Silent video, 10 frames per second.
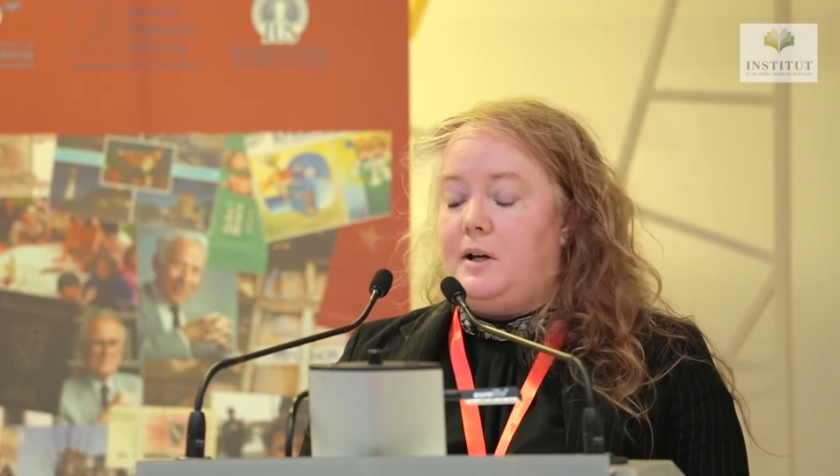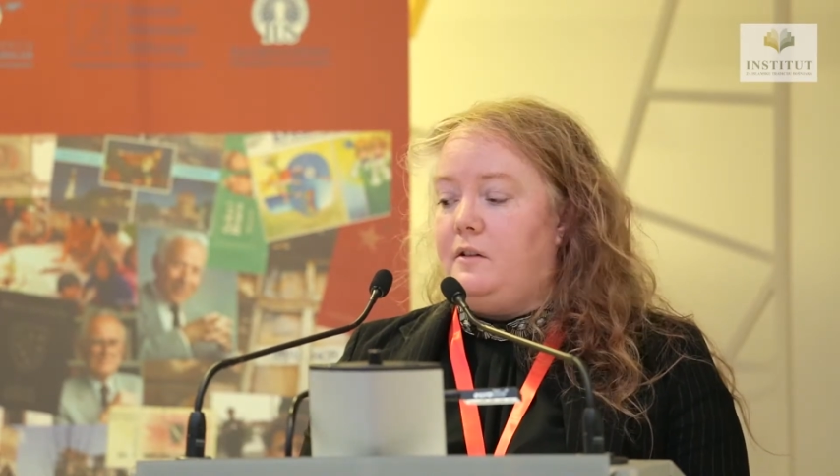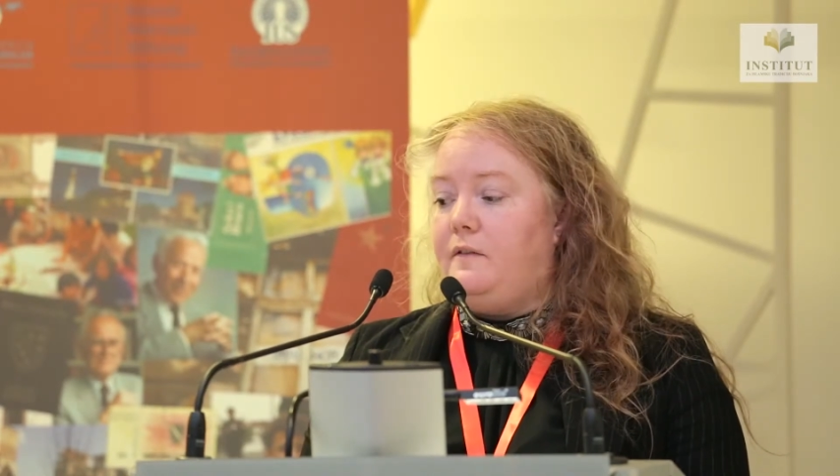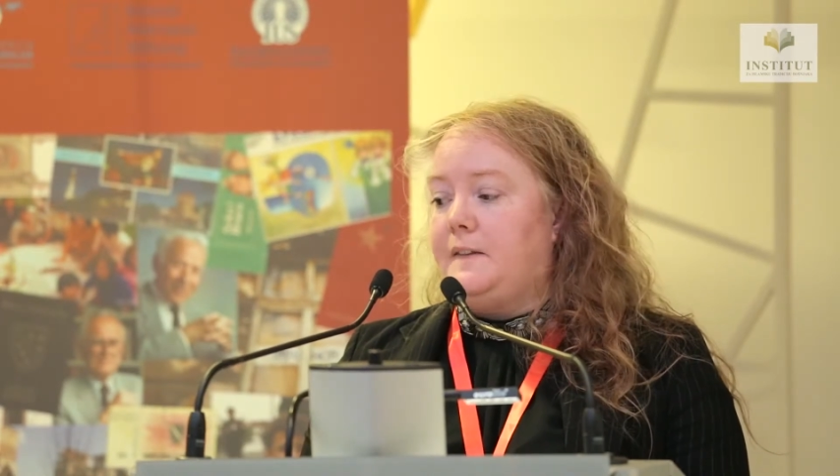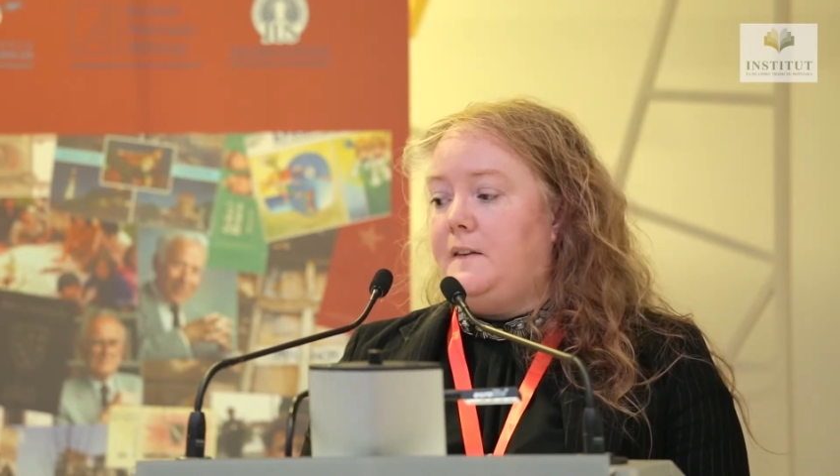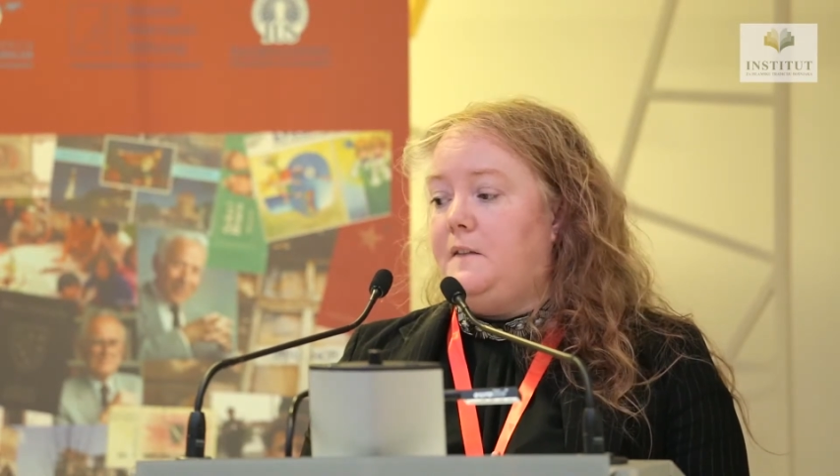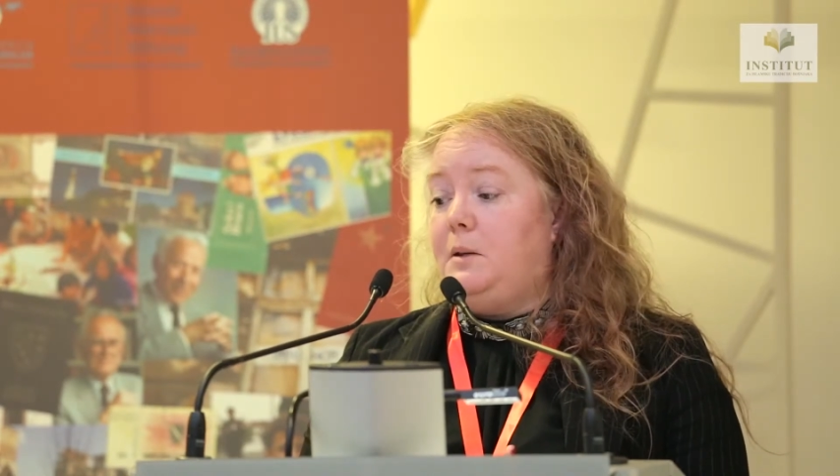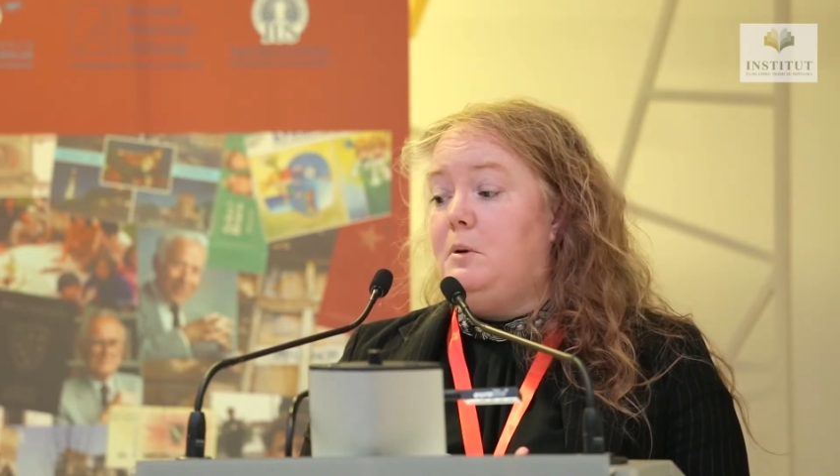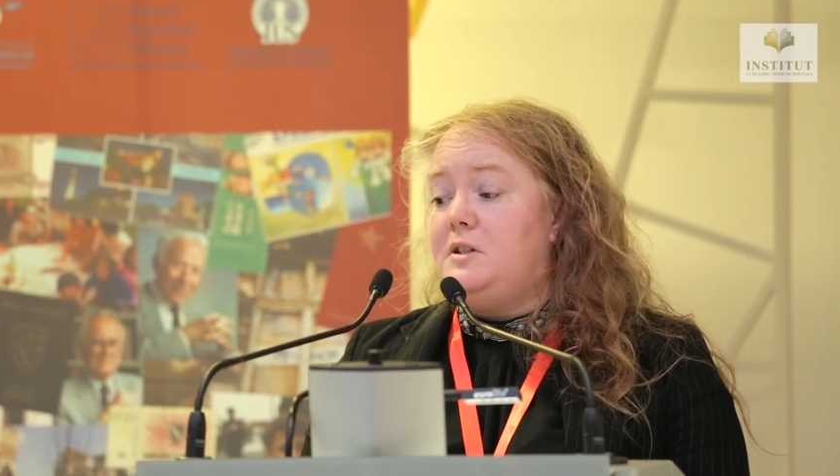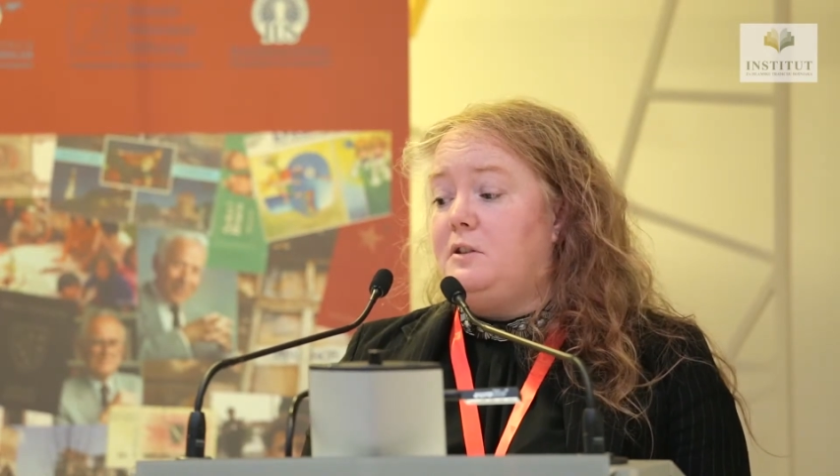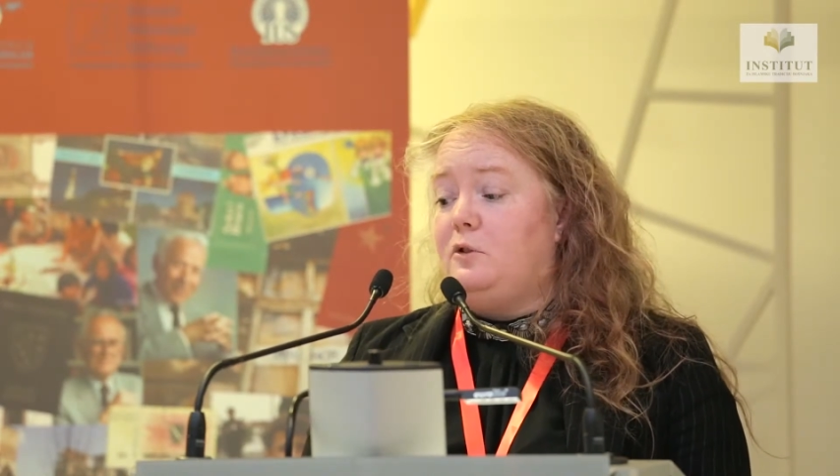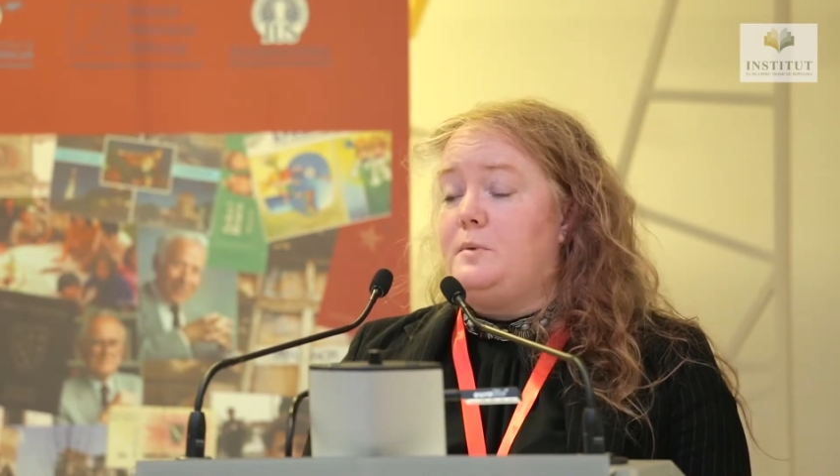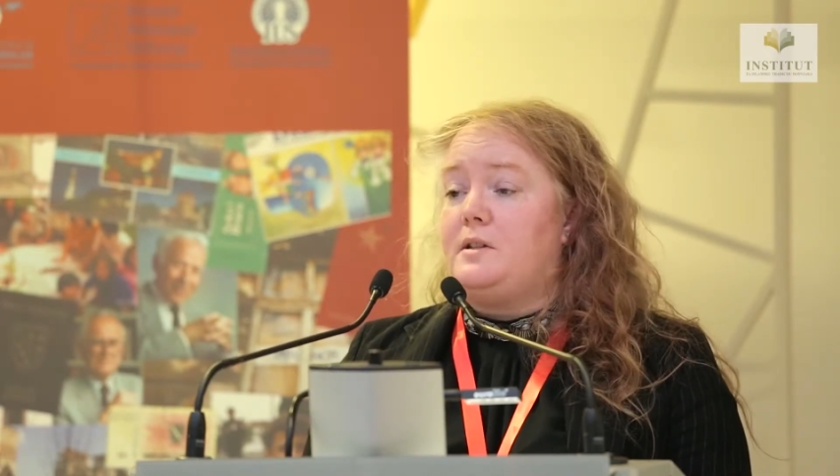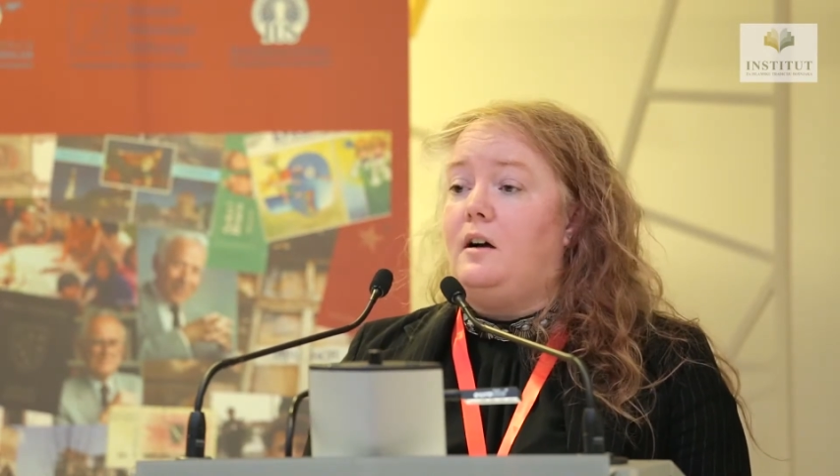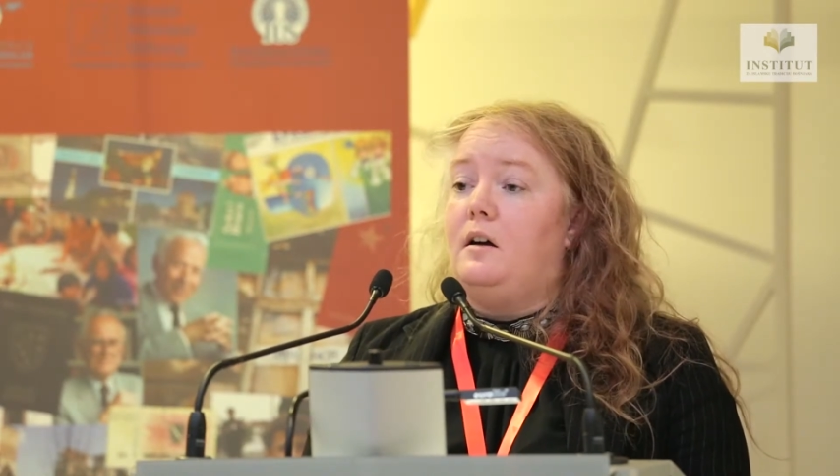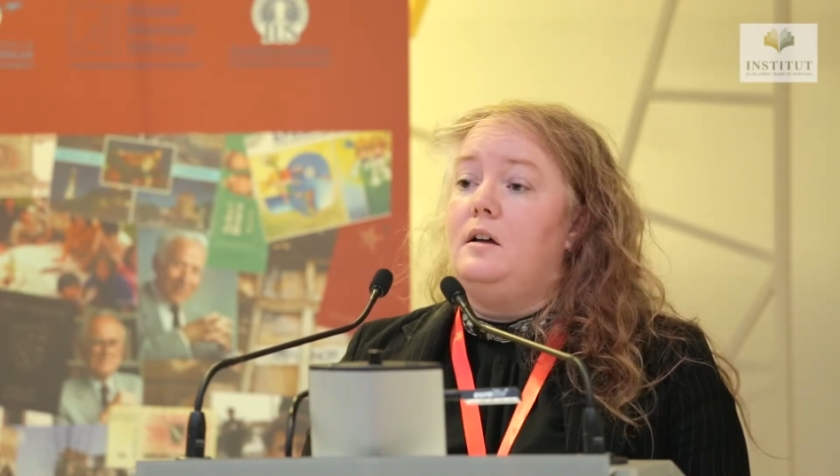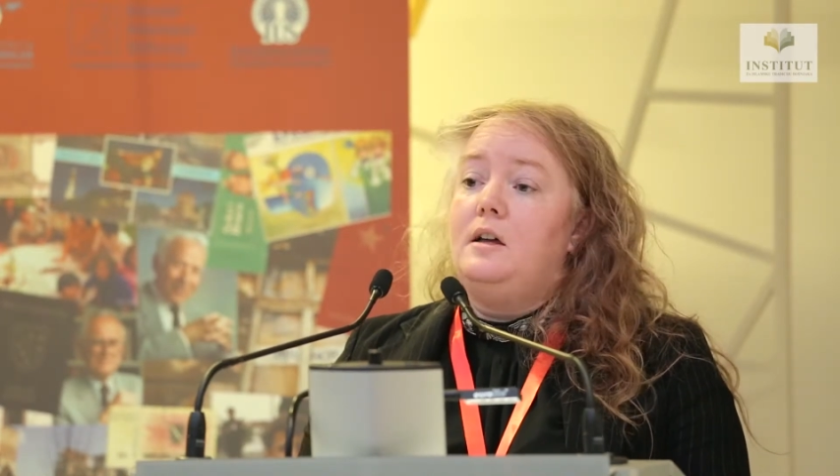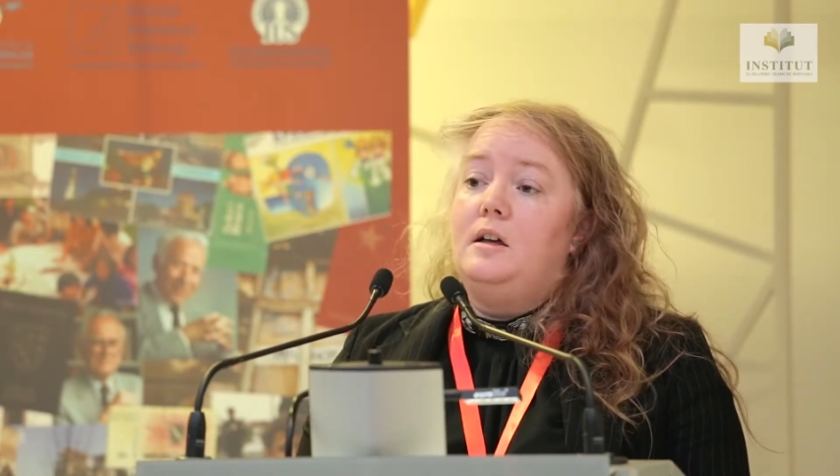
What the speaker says: by the fact that the community groups are